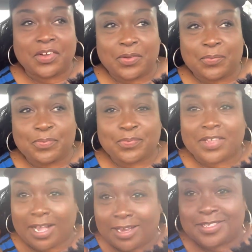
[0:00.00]
go.
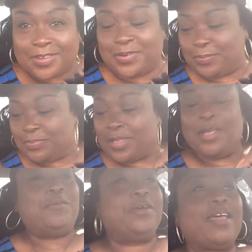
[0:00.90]

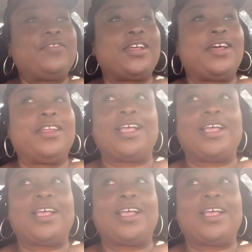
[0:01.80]
Costco. We have to go to